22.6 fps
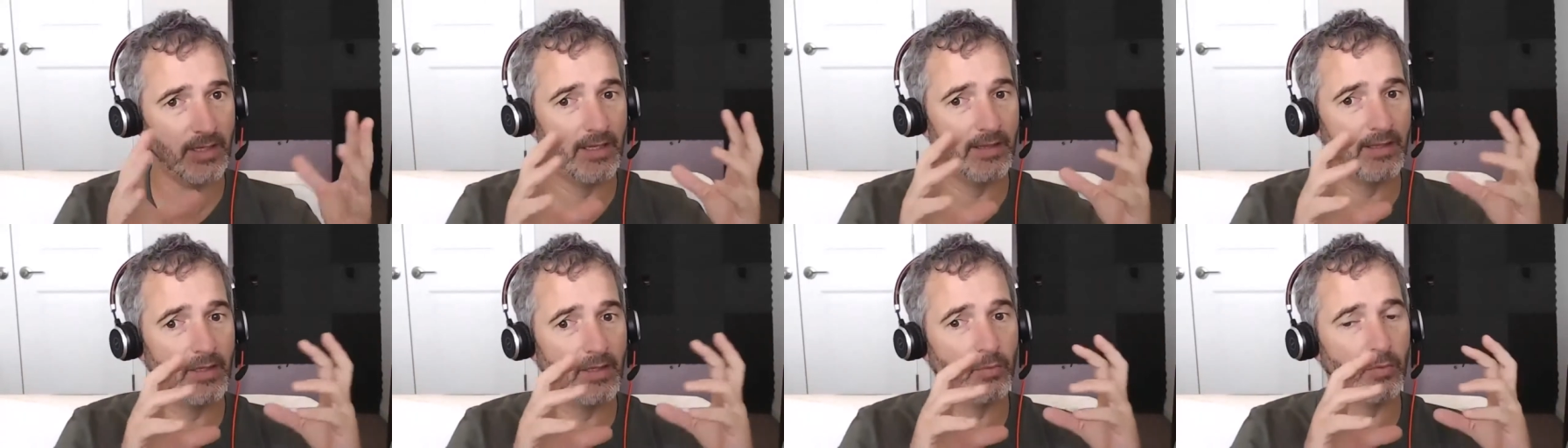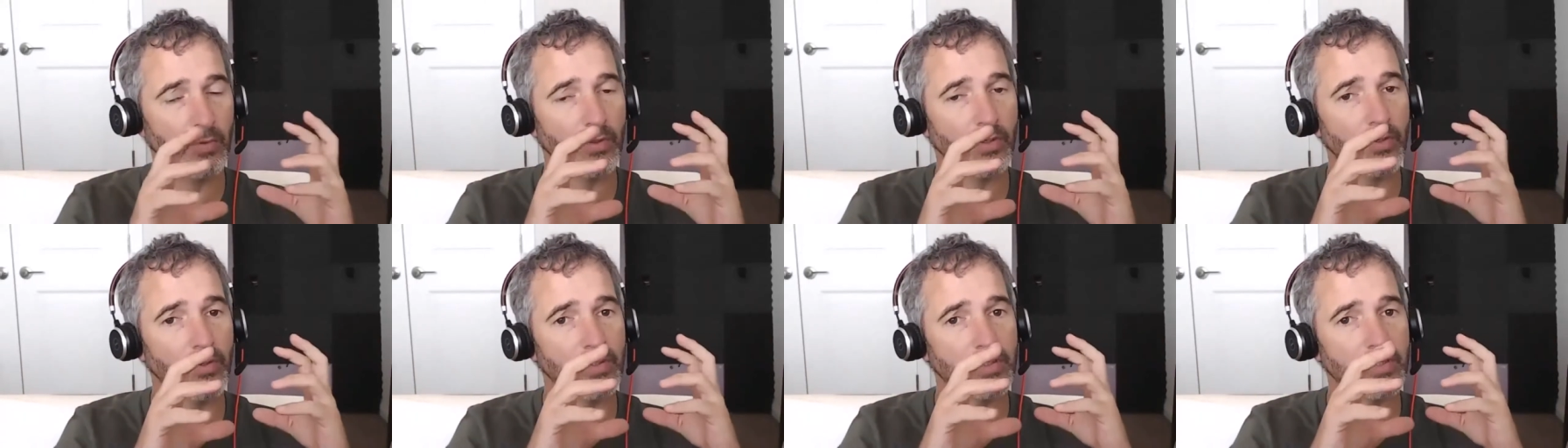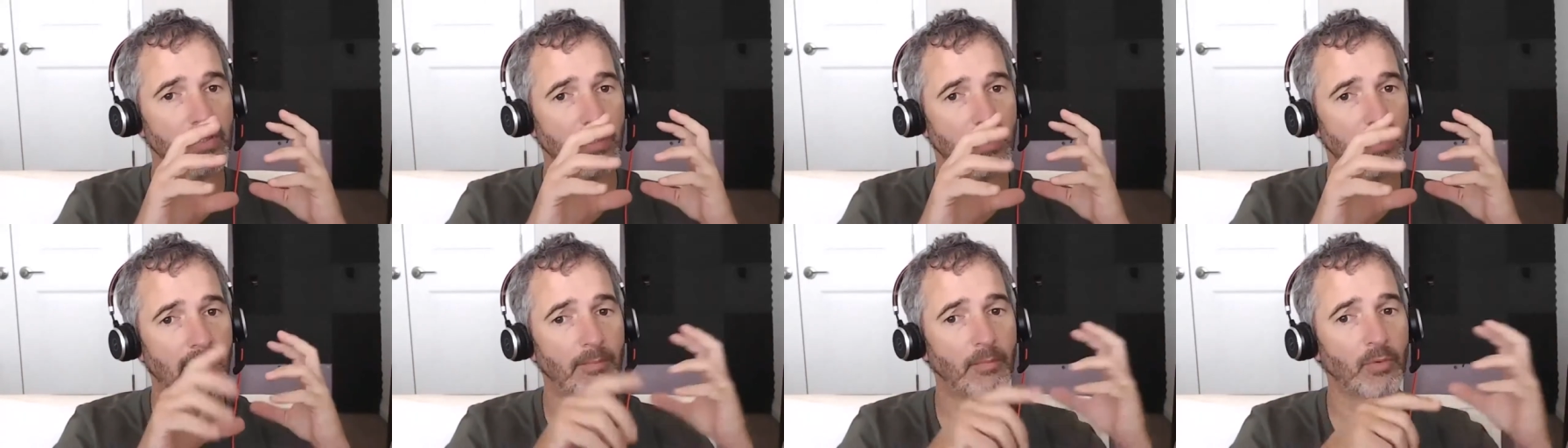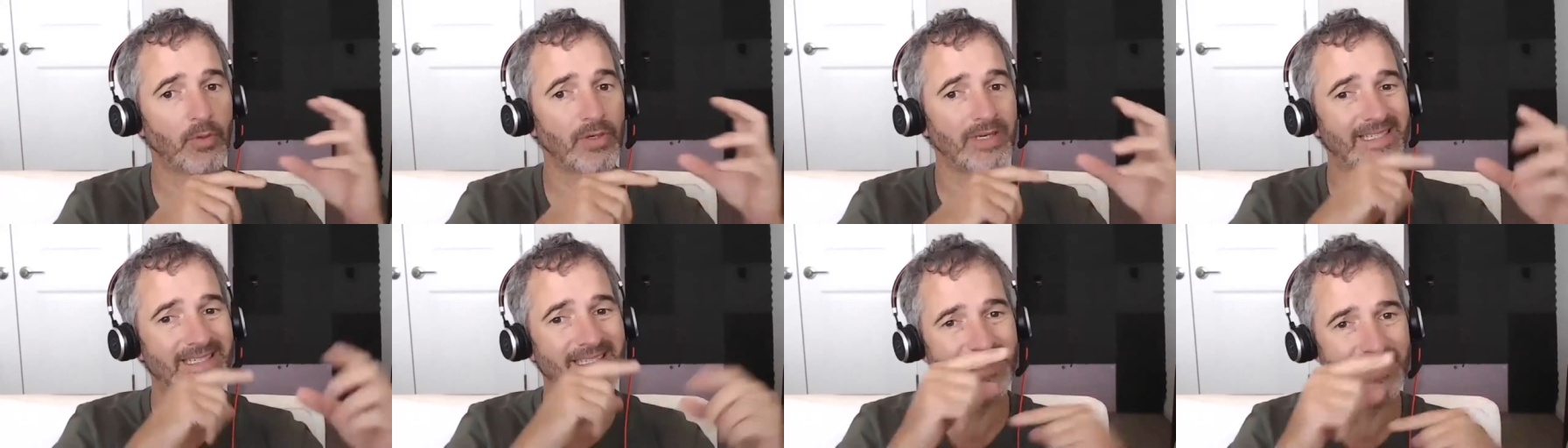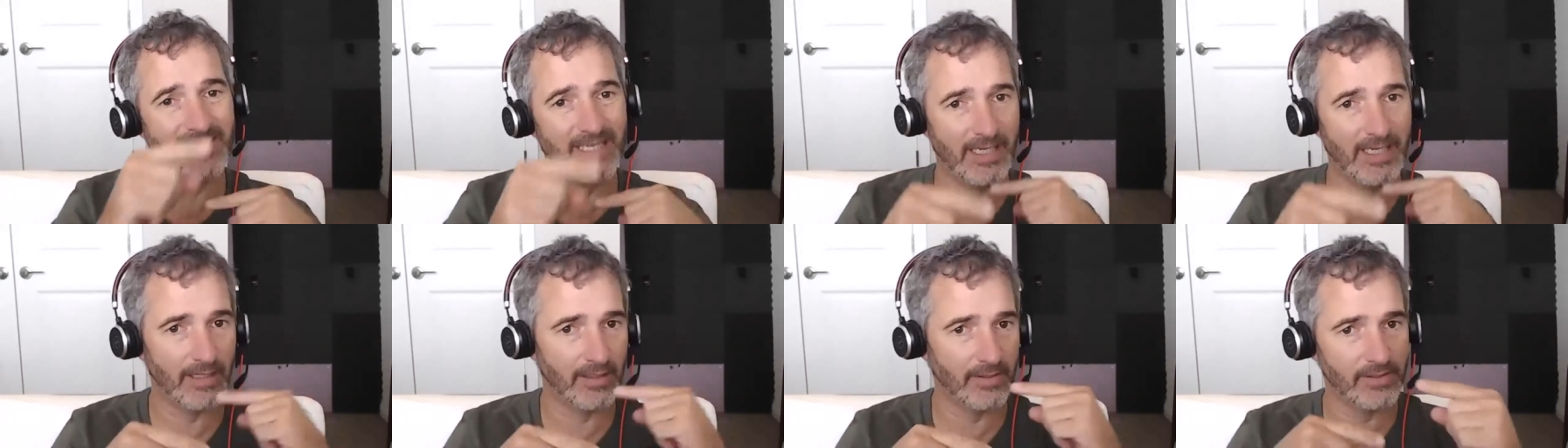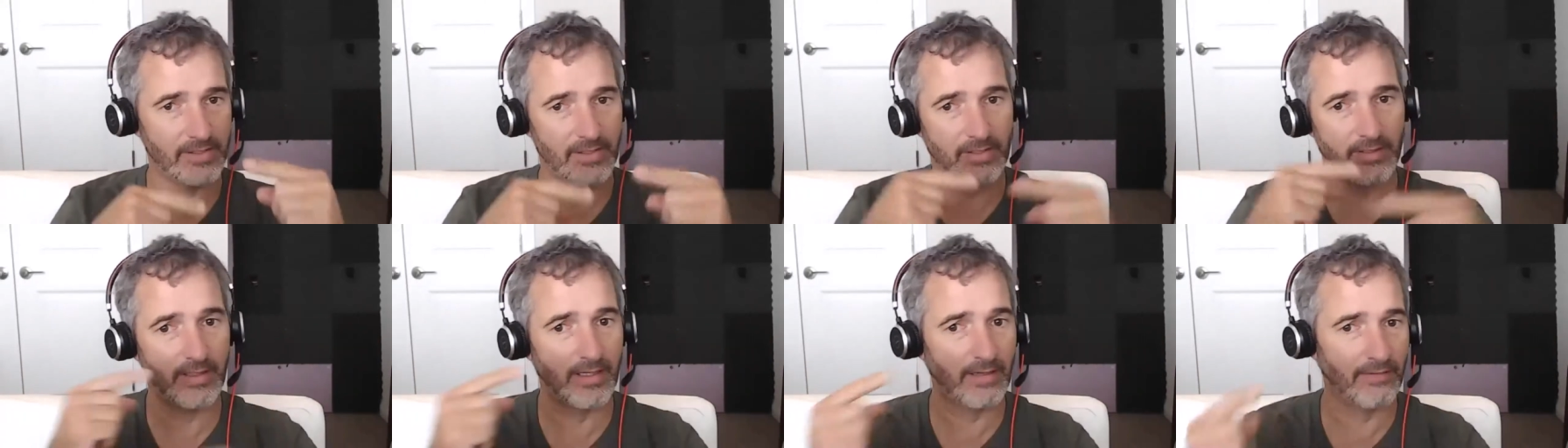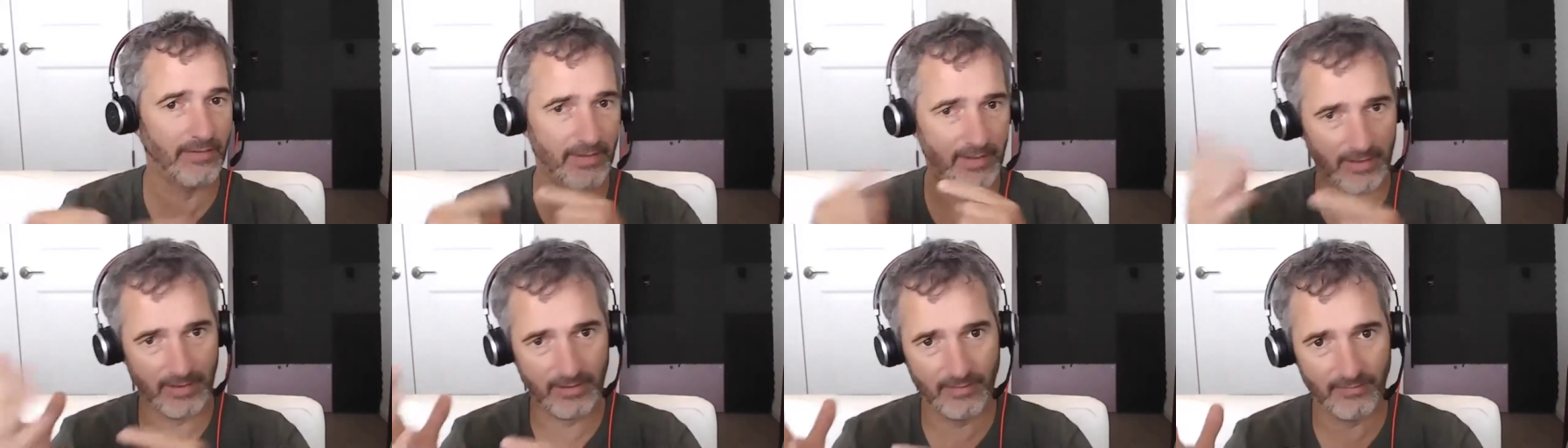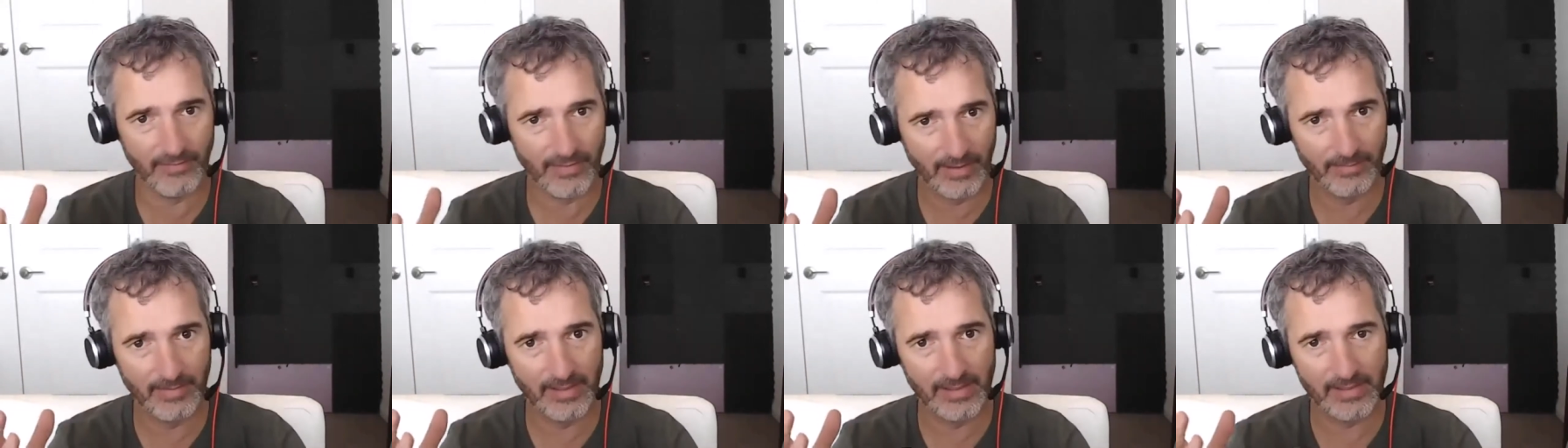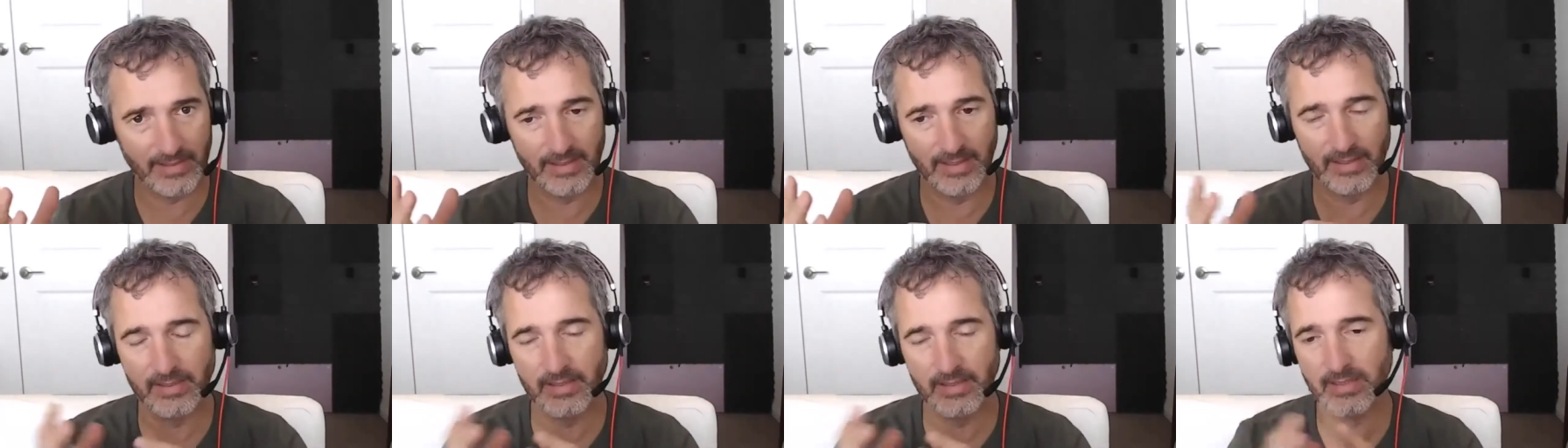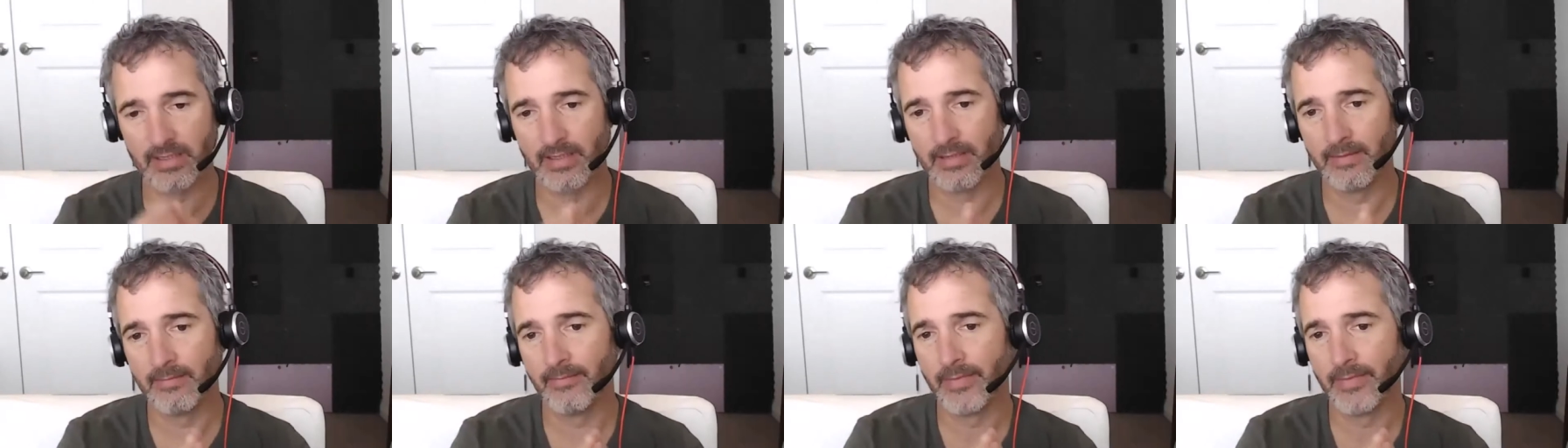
and then we'll go into a lot more details on everything, if that makes sense.